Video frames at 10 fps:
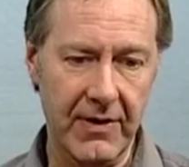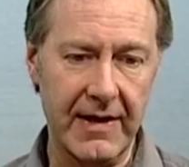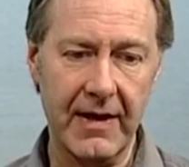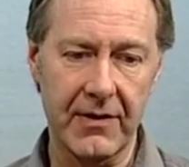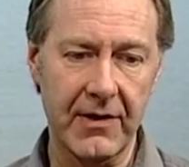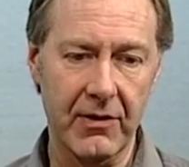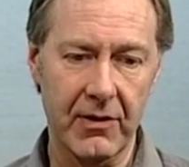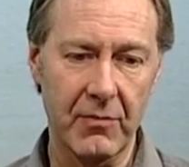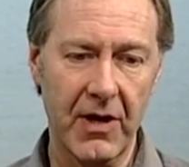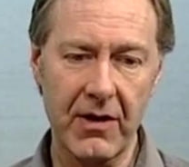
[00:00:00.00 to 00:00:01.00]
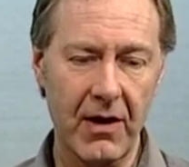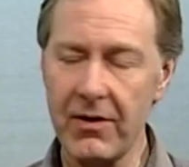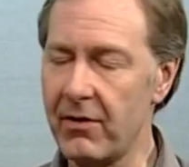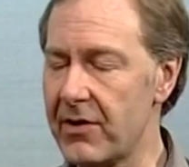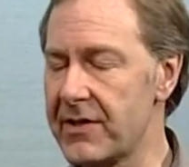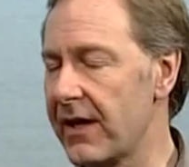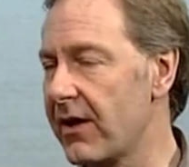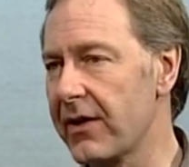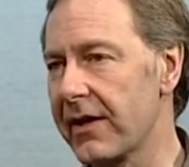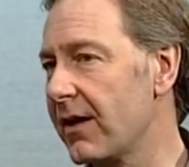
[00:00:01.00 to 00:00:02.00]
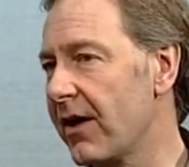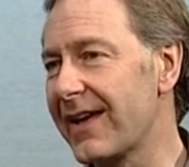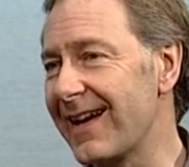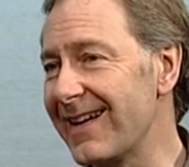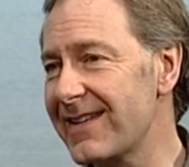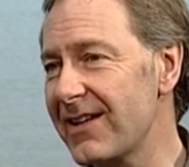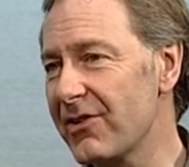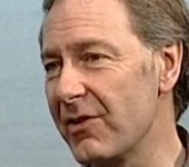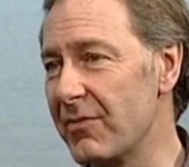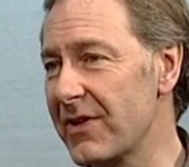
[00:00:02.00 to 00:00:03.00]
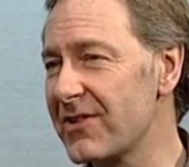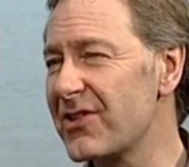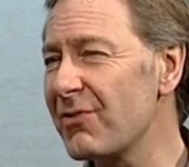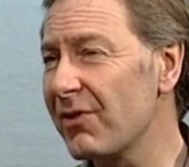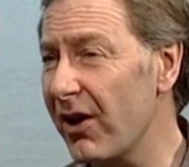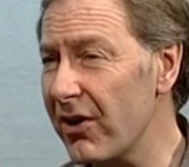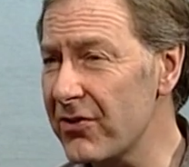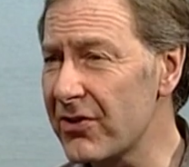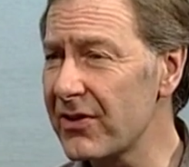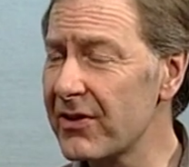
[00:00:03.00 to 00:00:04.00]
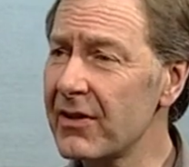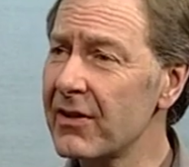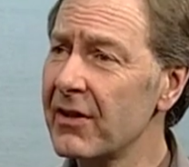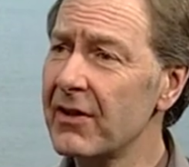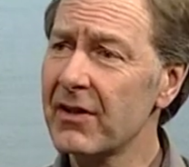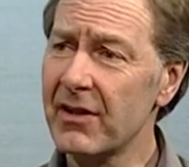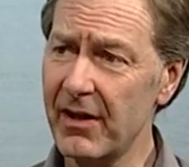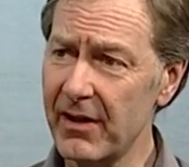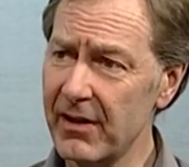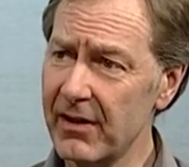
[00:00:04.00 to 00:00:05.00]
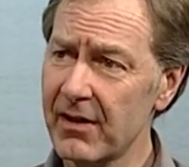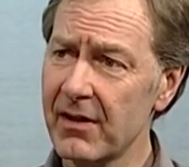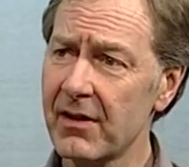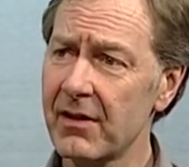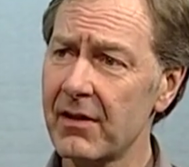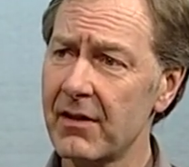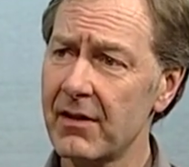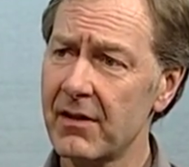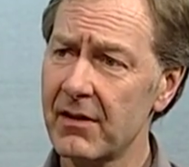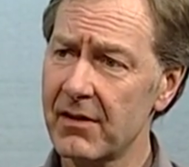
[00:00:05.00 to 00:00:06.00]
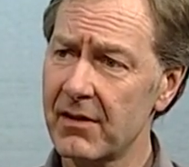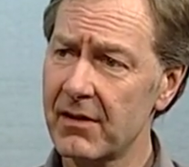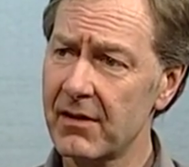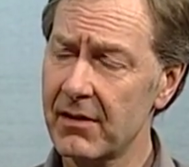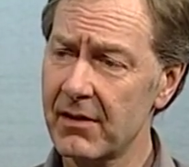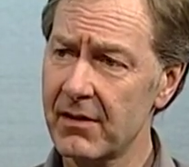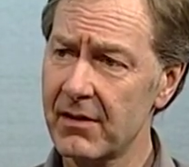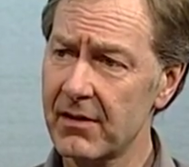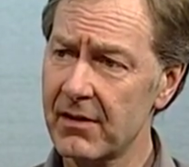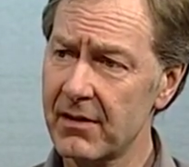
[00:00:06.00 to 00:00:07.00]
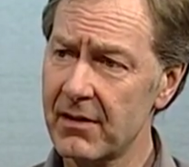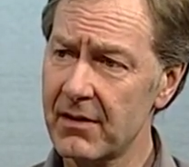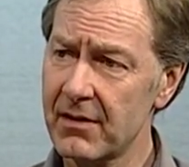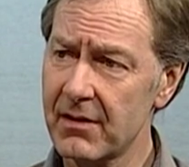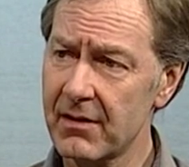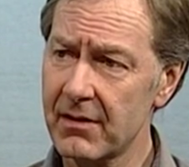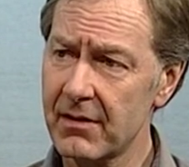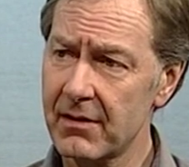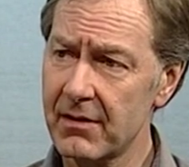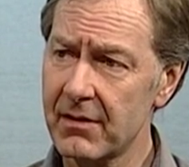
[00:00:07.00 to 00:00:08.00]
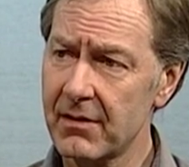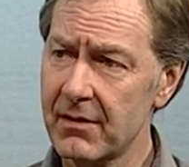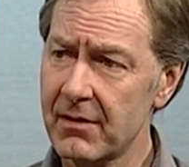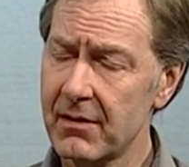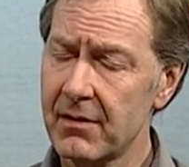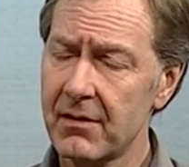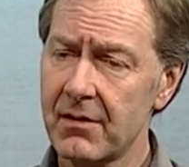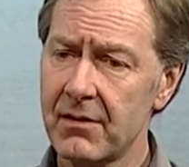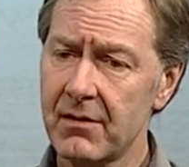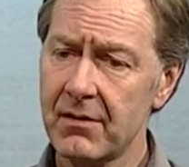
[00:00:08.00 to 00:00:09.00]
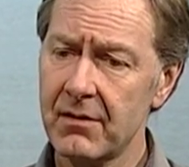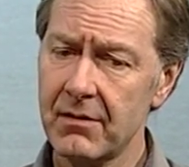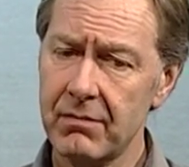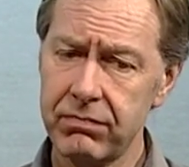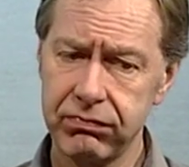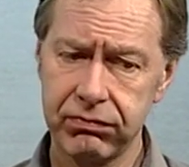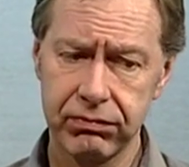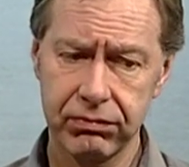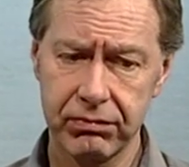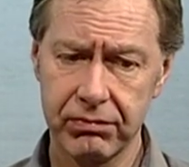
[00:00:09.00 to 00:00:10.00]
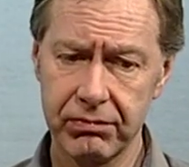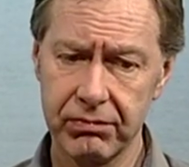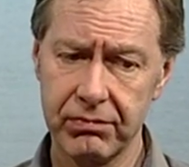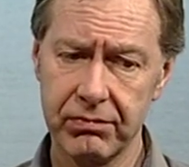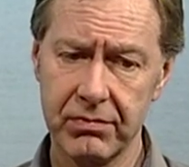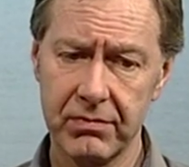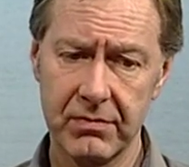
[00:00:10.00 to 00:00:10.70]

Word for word: that they can't hear them, but I d- I don't understand how they how they can't hear them because they're so loud. So loud. Yeah. What, what, what do you make of these voices then? Do you think it's part of an illness? or